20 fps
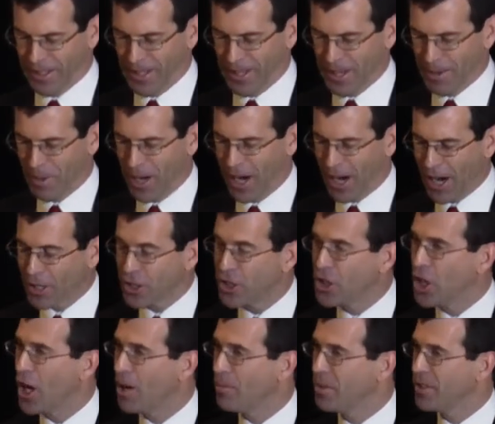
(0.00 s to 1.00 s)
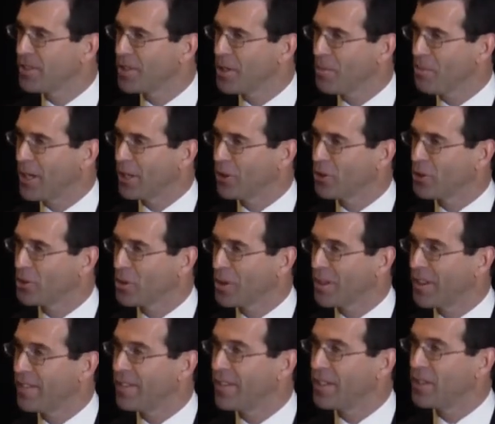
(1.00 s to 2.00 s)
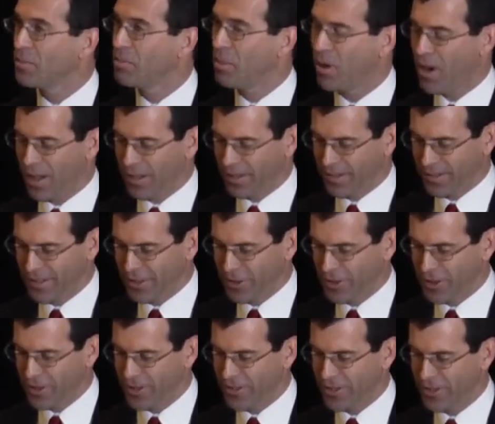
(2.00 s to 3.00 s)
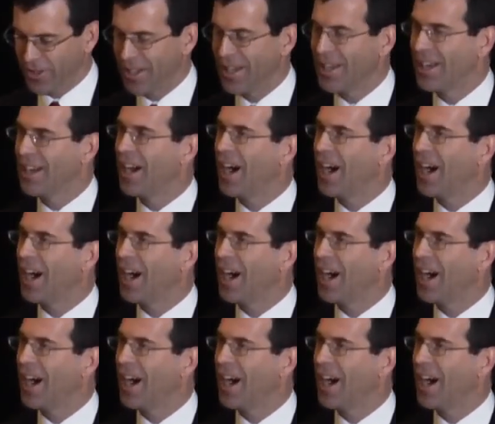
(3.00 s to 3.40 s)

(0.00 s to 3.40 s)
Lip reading: Our job is to make sure that these politicians